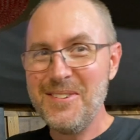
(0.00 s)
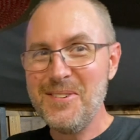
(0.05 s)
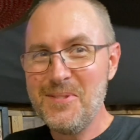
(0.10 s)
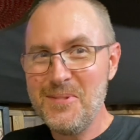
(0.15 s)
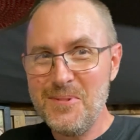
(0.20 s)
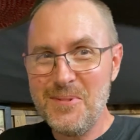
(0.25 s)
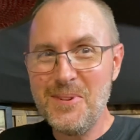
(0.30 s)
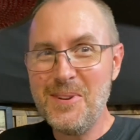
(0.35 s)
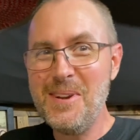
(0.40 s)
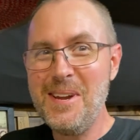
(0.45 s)

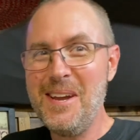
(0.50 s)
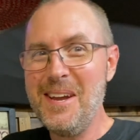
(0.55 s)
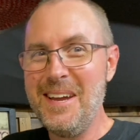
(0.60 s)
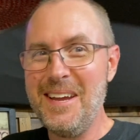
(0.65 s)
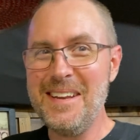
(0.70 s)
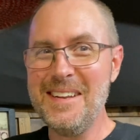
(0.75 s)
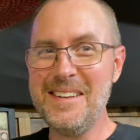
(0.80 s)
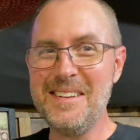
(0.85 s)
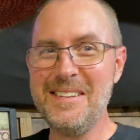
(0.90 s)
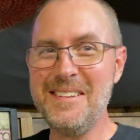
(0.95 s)
All
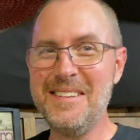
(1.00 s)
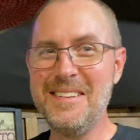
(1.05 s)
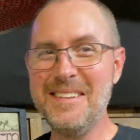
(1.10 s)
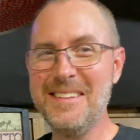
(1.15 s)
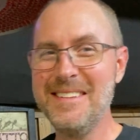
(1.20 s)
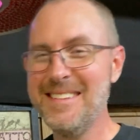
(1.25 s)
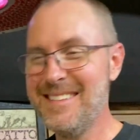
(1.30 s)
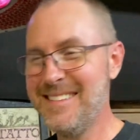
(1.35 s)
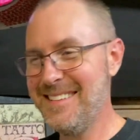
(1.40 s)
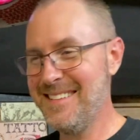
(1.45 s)
right.
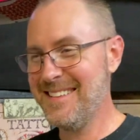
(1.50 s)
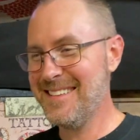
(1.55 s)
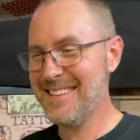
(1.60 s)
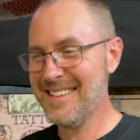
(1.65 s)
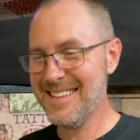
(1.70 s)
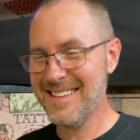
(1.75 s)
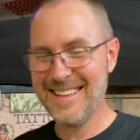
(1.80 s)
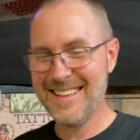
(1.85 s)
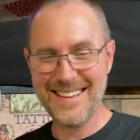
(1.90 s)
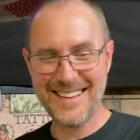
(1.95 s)

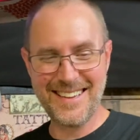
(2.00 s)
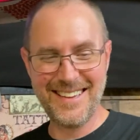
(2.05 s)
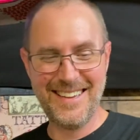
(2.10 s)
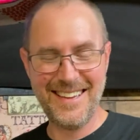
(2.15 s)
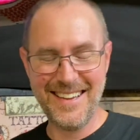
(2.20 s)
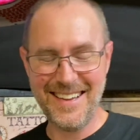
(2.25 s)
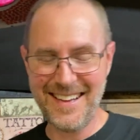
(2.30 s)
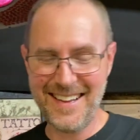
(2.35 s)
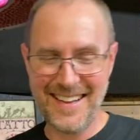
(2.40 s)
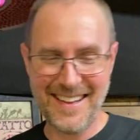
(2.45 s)

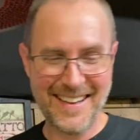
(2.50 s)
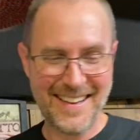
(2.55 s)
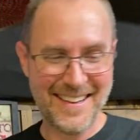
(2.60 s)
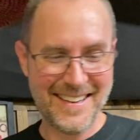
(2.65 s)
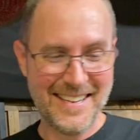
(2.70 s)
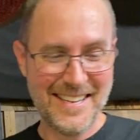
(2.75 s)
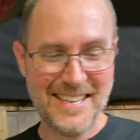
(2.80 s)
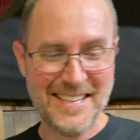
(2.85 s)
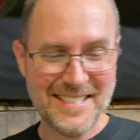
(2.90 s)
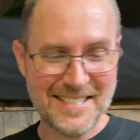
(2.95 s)
God,
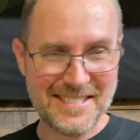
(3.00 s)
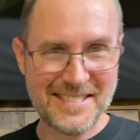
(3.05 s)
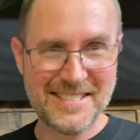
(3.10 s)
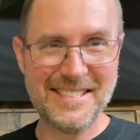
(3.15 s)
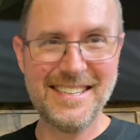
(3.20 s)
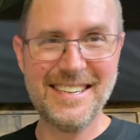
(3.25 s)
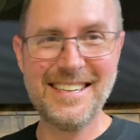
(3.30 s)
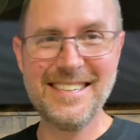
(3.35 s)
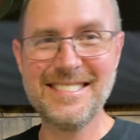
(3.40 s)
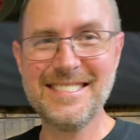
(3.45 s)

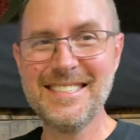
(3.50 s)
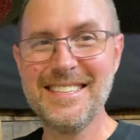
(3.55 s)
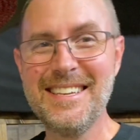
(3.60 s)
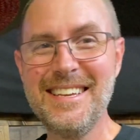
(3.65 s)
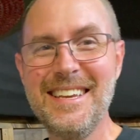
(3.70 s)
6.